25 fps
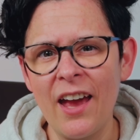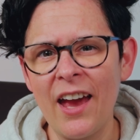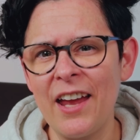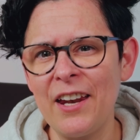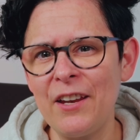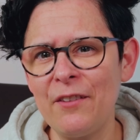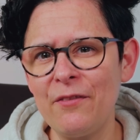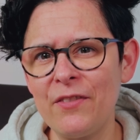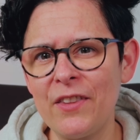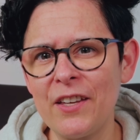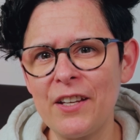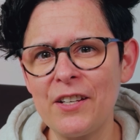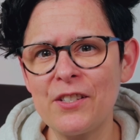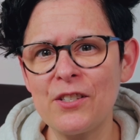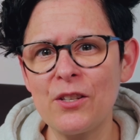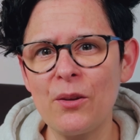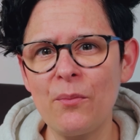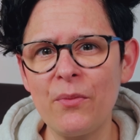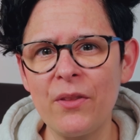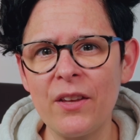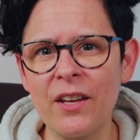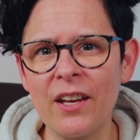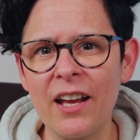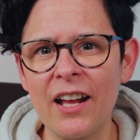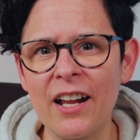And if there's
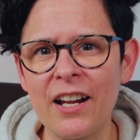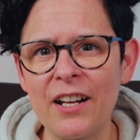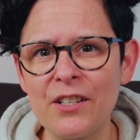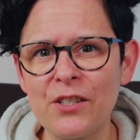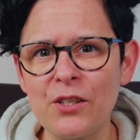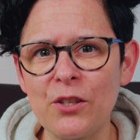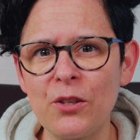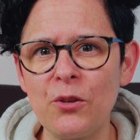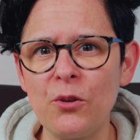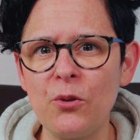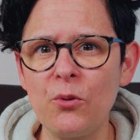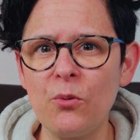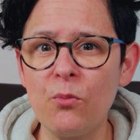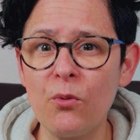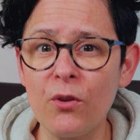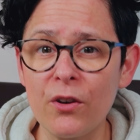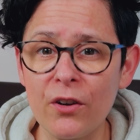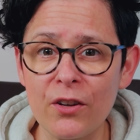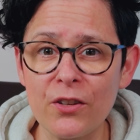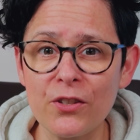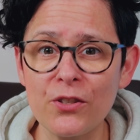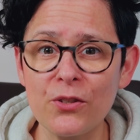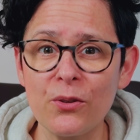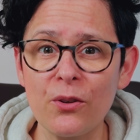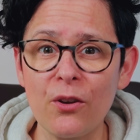something else you want
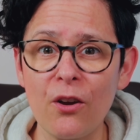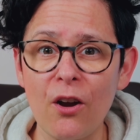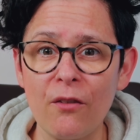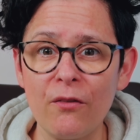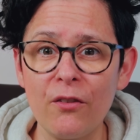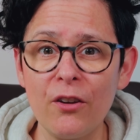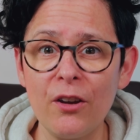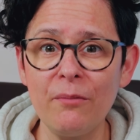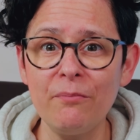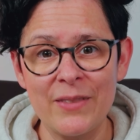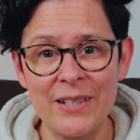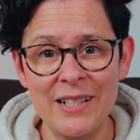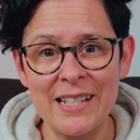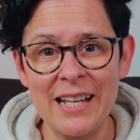us to cover,